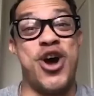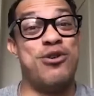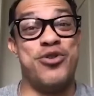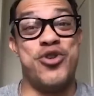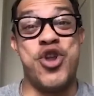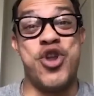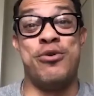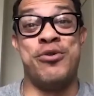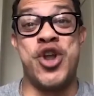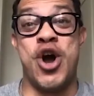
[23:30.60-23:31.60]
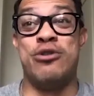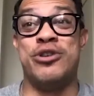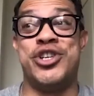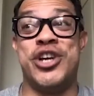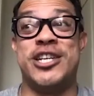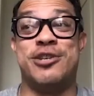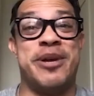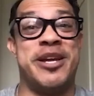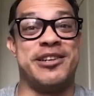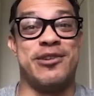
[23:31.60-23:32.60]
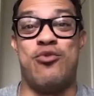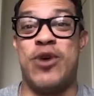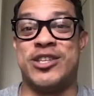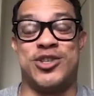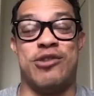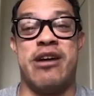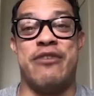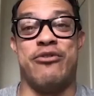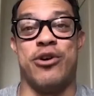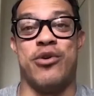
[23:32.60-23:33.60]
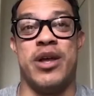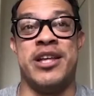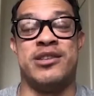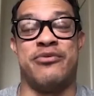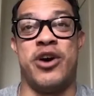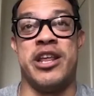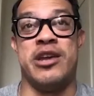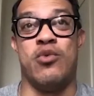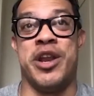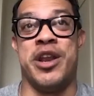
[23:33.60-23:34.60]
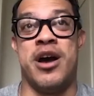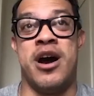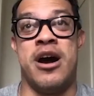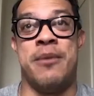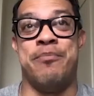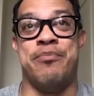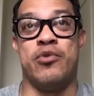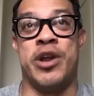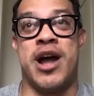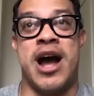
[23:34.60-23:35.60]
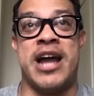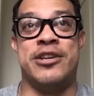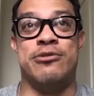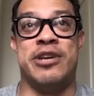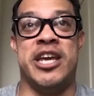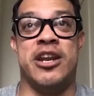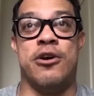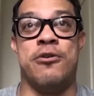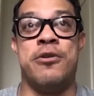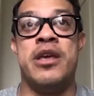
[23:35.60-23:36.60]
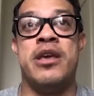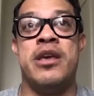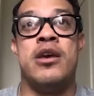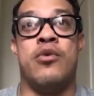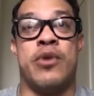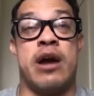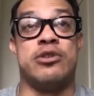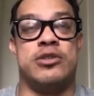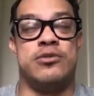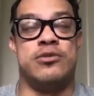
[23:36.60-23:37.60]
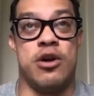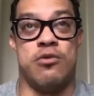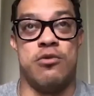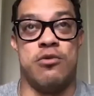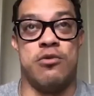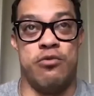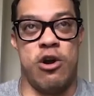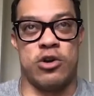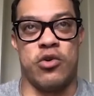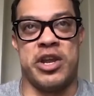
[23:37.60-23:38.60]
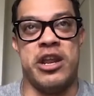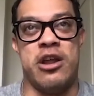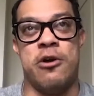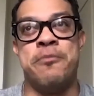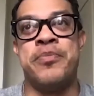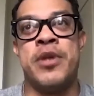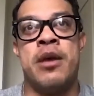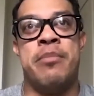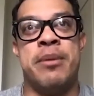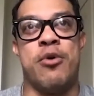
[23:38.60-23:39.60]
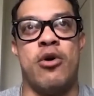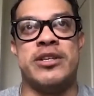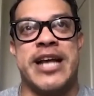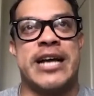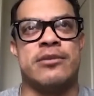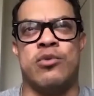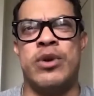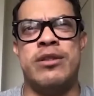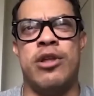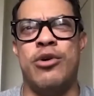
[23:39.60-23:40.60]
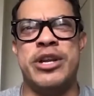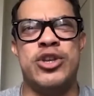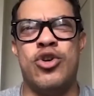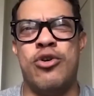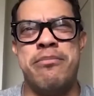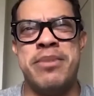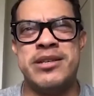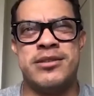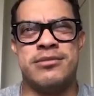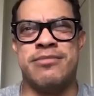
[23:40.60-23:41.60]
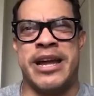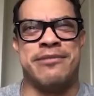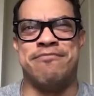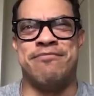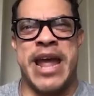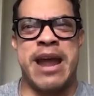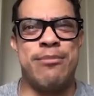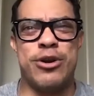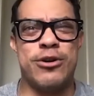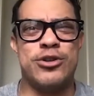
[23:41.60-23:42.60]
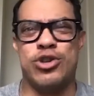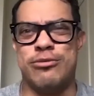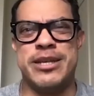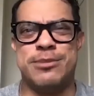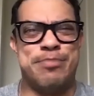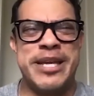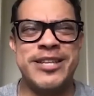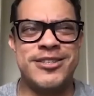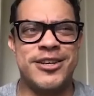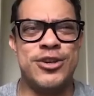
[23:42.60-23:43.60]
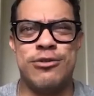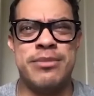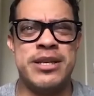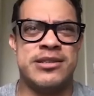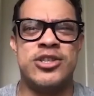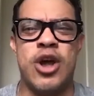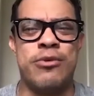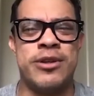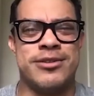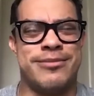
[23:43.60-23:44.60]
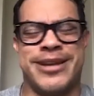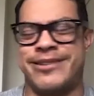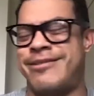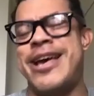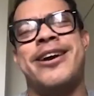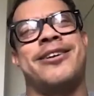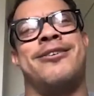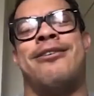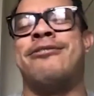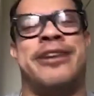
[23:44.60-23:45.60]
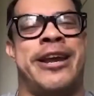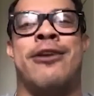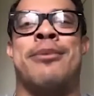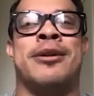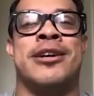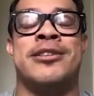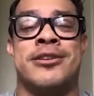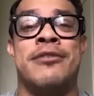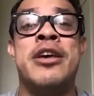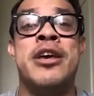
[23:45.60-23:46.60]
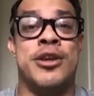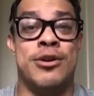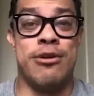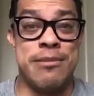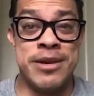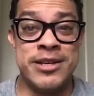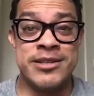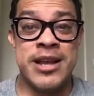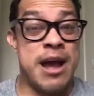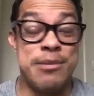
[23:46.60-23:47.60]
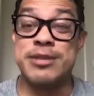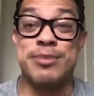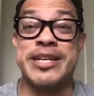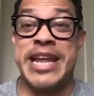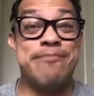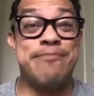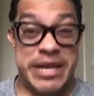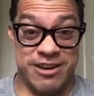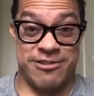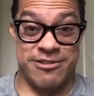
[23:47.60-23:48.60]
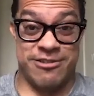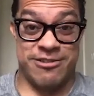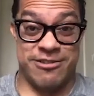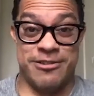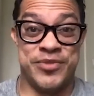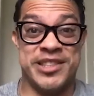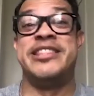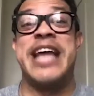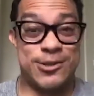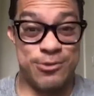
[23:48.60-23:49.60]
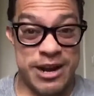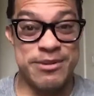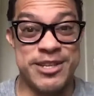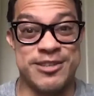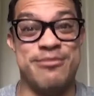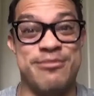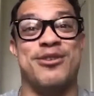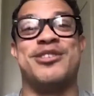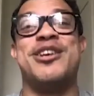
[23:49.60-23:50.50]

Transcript: no no no judgment whatsoever it's funny when um when i do keto when i was you know really hardcore keto people always ask me what logan you don't miss like hamburgers, you don't miss pizza, you don't miss donuts. I'm like, heck no, I don't care about that stuff. You know what I miss? I miss my damn beer. That's what I miss the